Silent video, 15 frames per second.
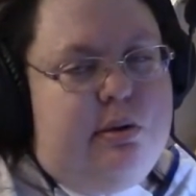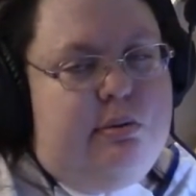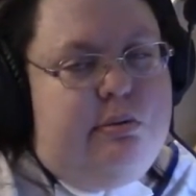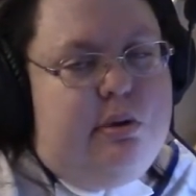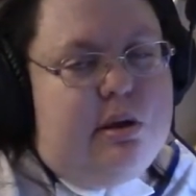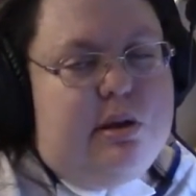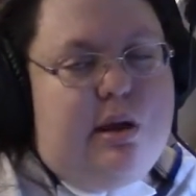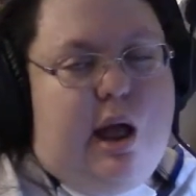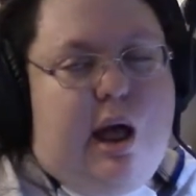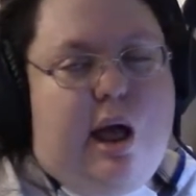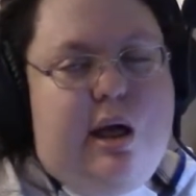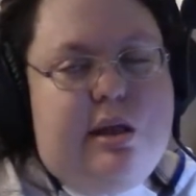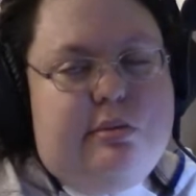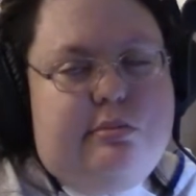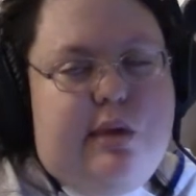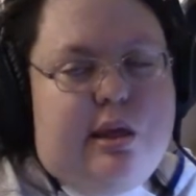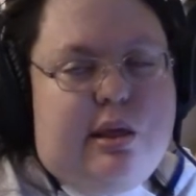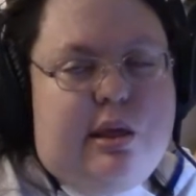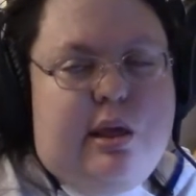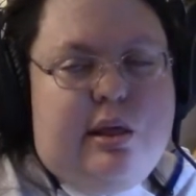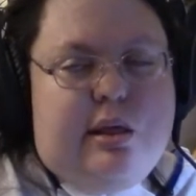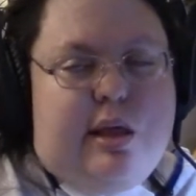would not admit
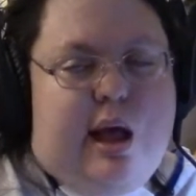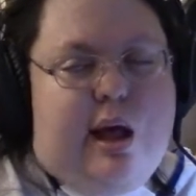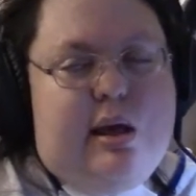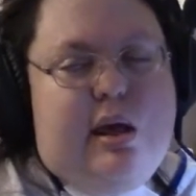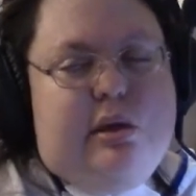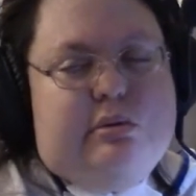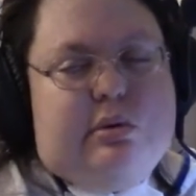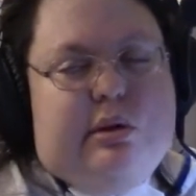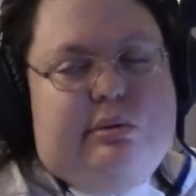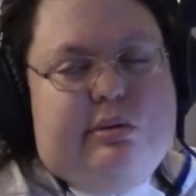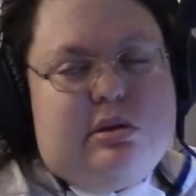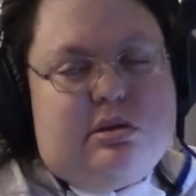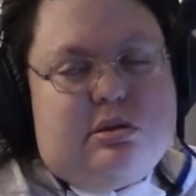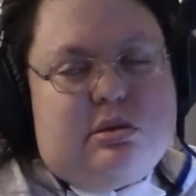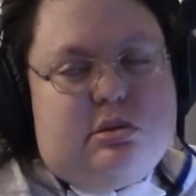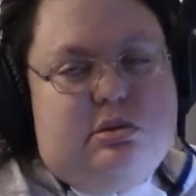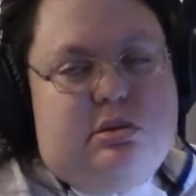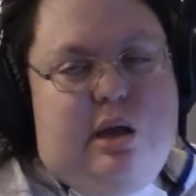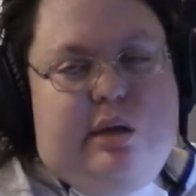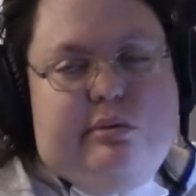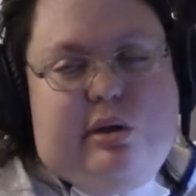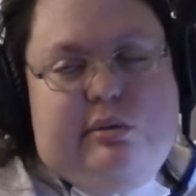that, even if
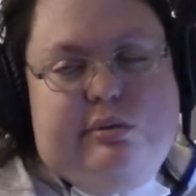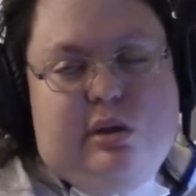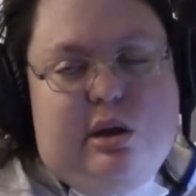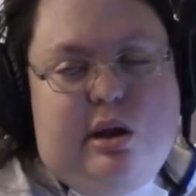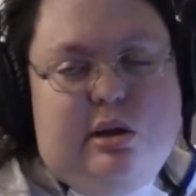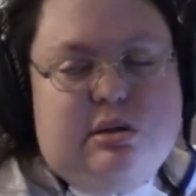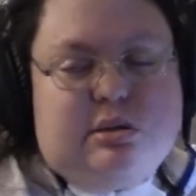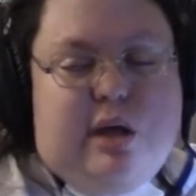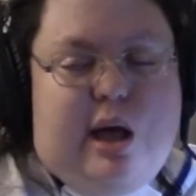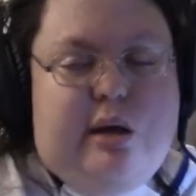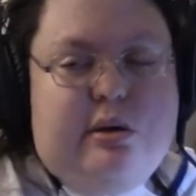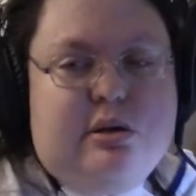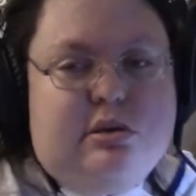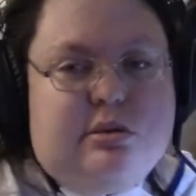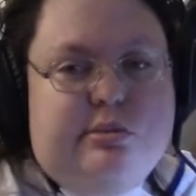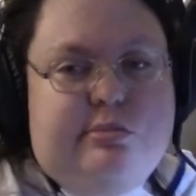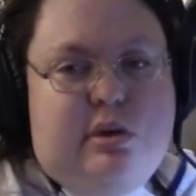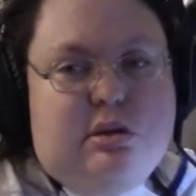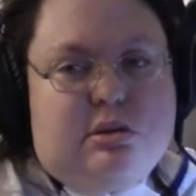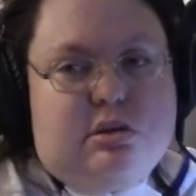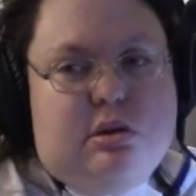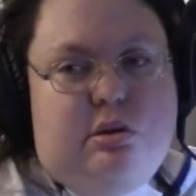it turns out to
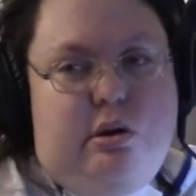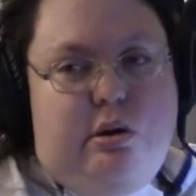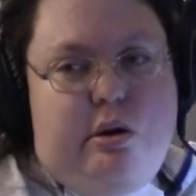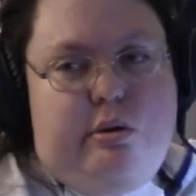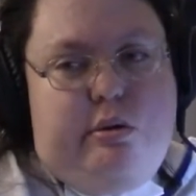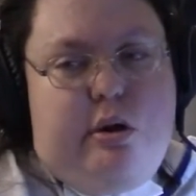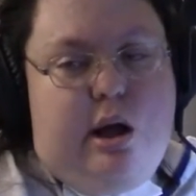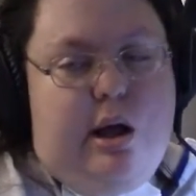be true.